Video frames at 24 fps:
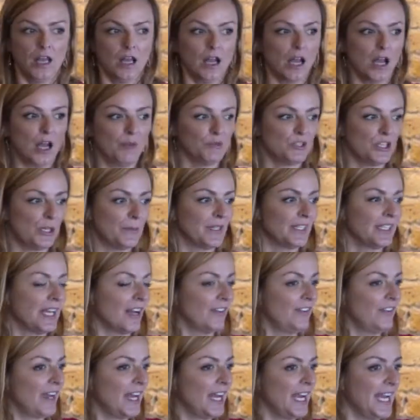Jamie
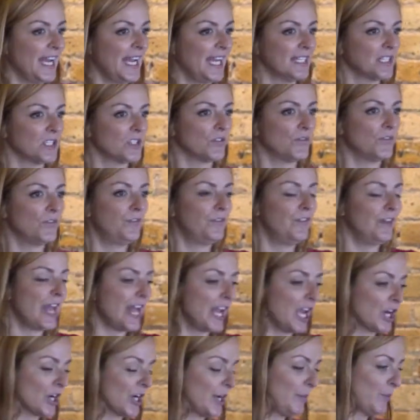Calvetti is
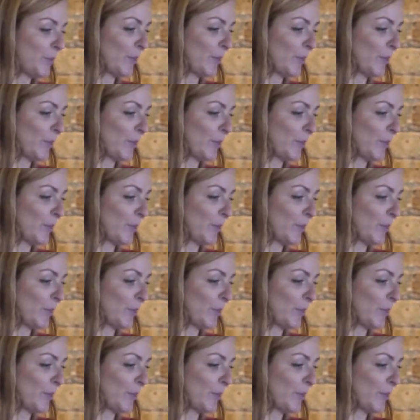very